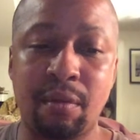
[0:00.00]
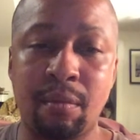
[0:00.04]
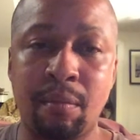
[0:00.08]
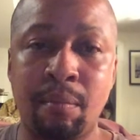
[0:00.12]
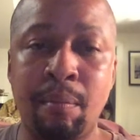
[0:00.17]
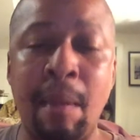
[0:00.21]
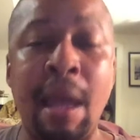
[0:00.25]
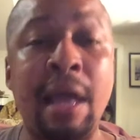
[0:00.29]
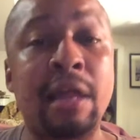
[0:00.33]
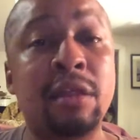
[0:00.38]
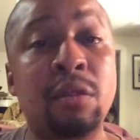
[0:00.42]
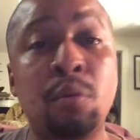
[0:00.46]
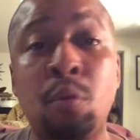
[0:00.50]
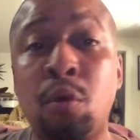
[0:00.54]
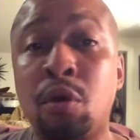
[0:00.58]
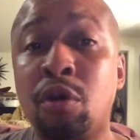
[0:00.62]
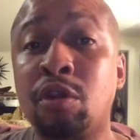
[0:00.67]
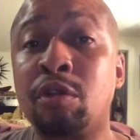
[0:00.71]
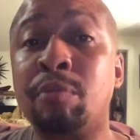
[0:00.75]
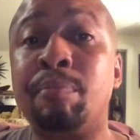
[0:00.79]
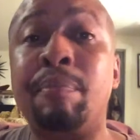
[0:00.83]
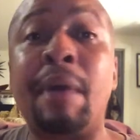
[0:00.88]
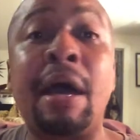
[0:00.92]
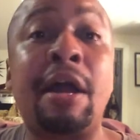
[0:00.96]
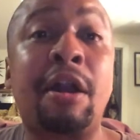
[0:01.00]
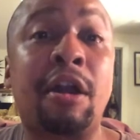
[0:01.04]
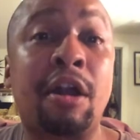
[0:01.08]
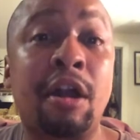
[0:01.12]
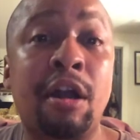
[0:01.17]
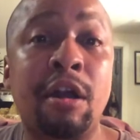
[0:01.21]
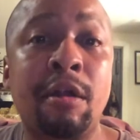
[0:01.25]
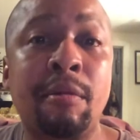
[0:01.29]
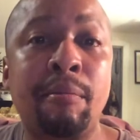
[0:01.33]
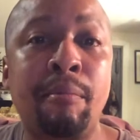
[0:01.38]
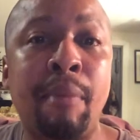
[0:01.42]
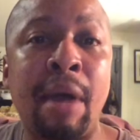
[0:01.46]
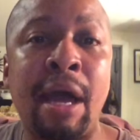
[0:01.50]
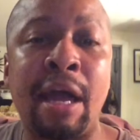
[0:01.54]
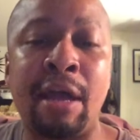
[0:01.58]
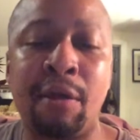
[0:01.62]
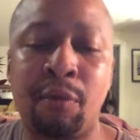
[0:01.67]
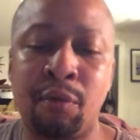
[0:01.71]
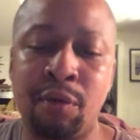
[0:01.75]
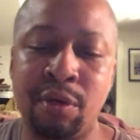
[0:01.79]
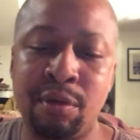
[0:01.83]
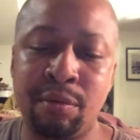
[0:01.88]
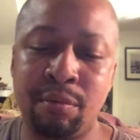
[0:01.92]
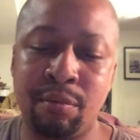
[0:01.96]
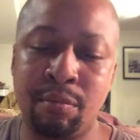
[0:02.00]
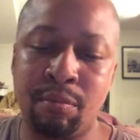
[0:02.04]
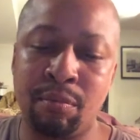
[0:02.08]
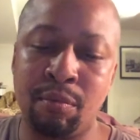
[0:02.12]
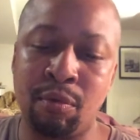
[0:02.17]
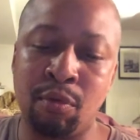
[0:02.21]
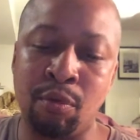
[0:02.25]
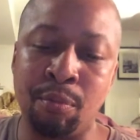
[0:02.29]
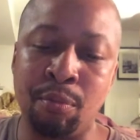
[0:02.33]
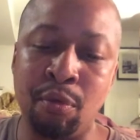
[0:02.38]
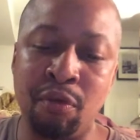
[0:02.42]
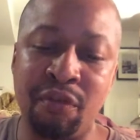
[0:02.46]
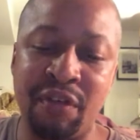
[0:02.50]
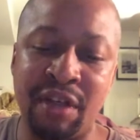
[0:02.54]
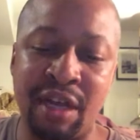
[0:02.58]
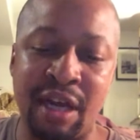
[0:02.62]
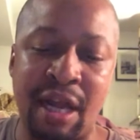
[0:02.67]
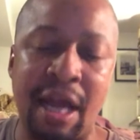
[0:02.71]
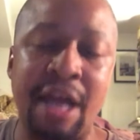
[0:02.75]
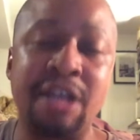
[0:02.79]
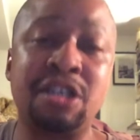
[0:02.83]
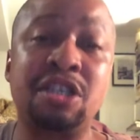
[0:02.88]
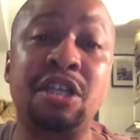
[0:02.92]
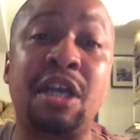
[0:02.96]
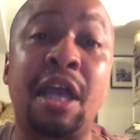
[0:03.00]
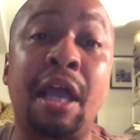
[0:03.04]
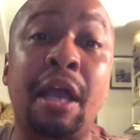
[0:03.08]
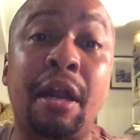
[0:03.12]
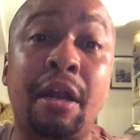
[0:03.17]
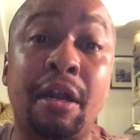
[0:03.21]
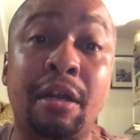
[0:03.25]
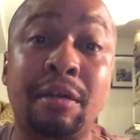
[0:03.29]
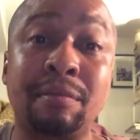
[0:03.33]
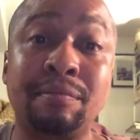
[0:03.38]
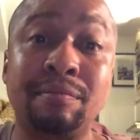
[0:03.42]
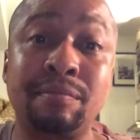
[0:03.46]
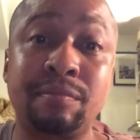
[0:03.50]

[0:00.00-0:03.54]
make the world better by removing an educator.